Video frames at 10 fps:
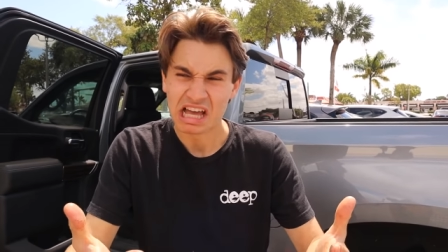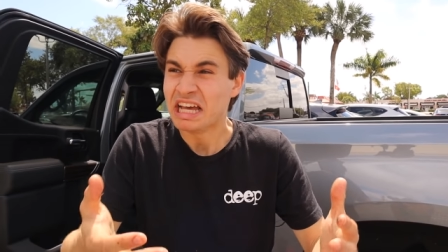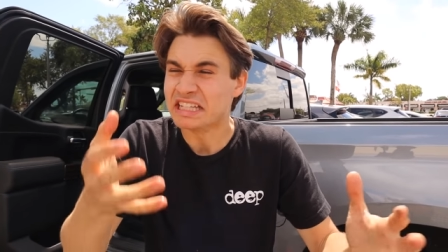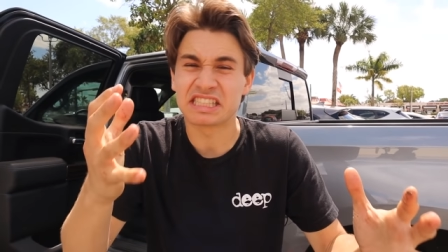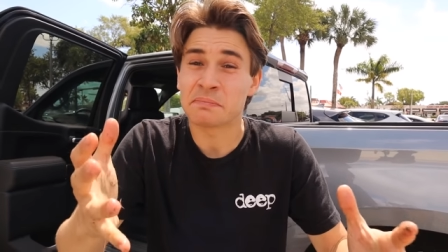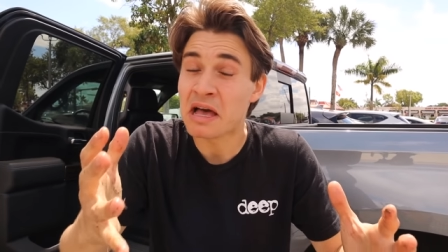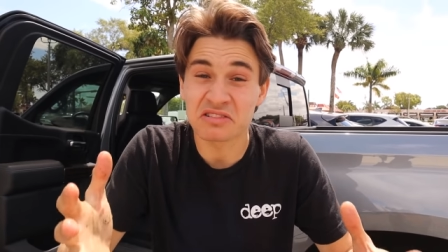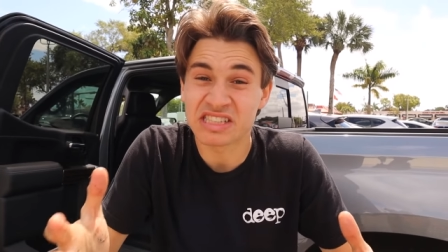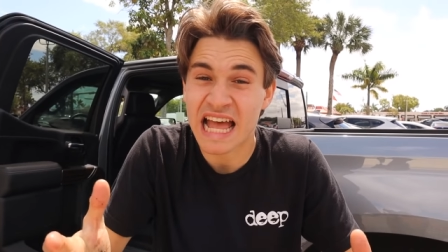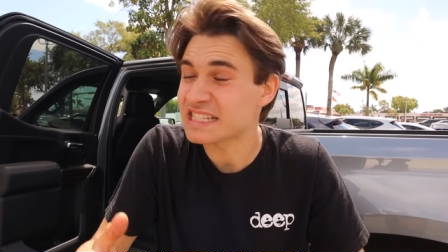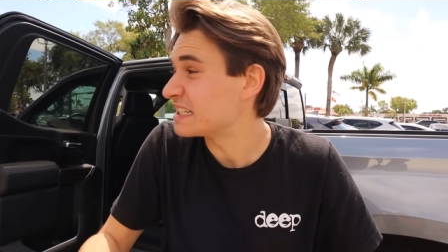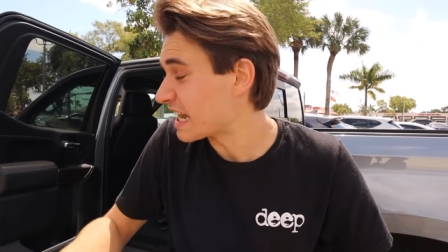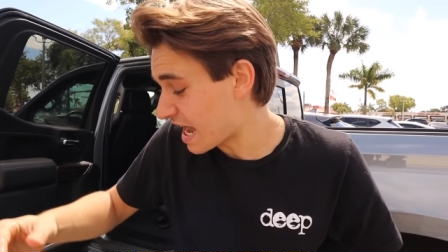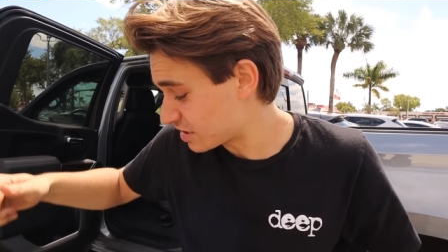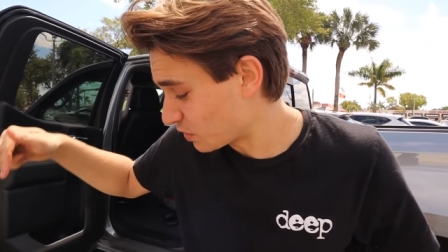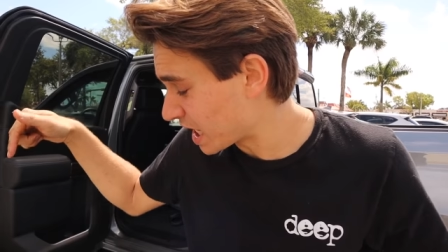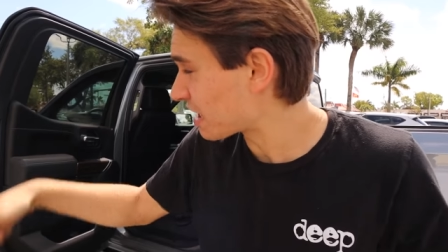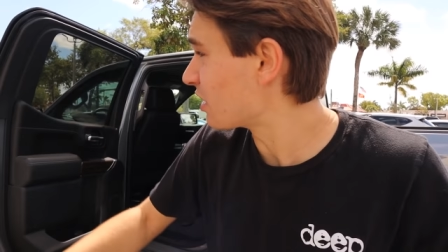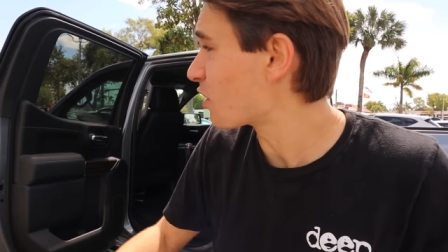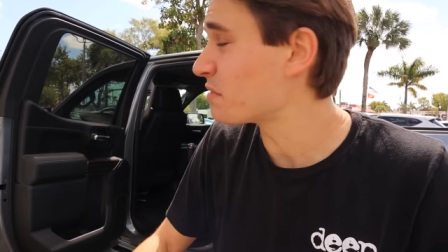it smells nasty, guys. We
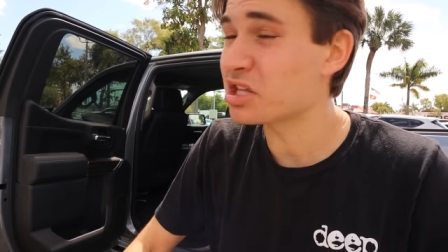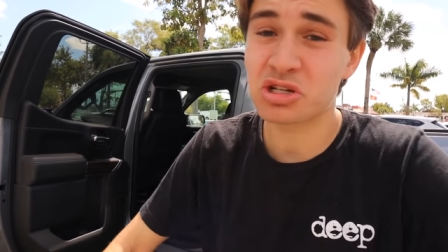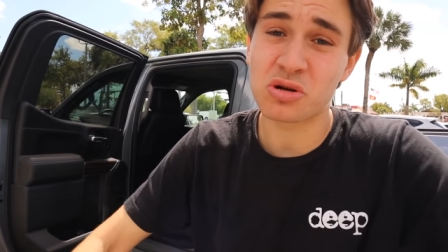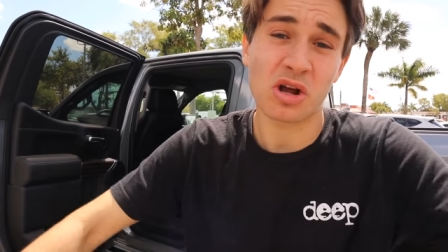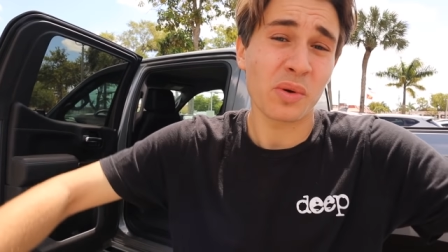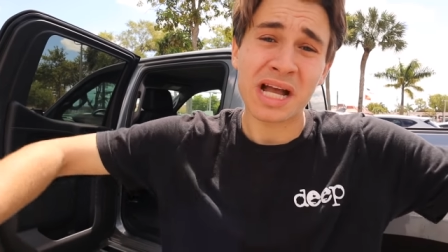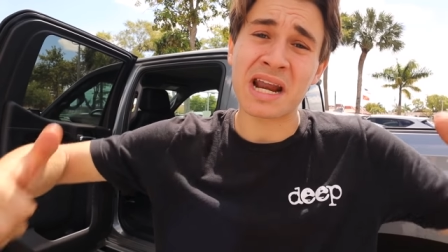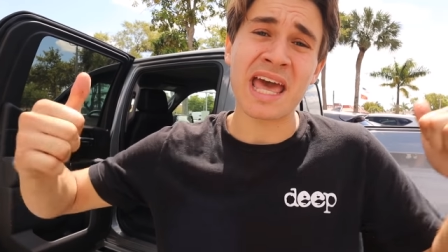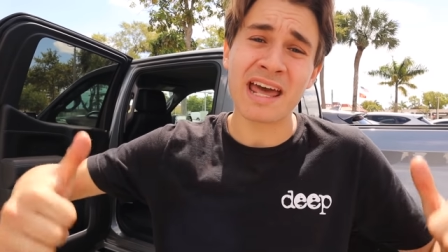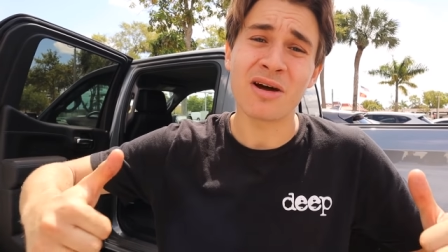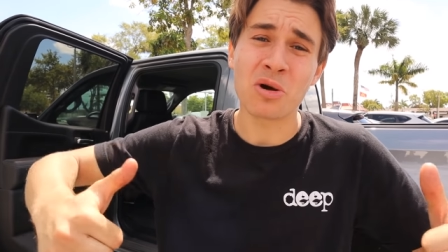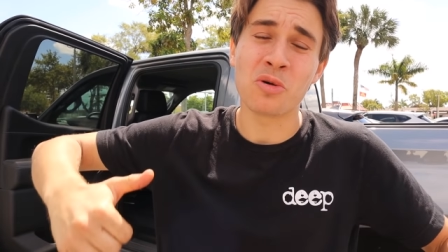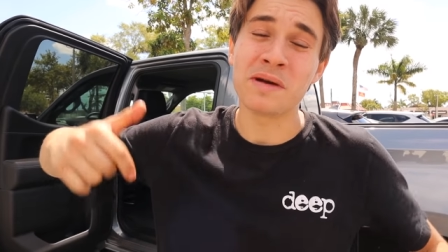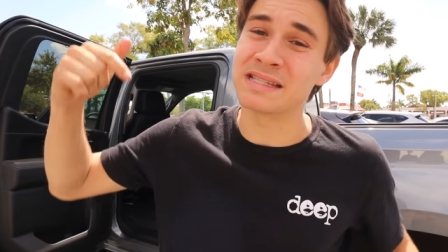gotta load them in the truck. We gotta head home and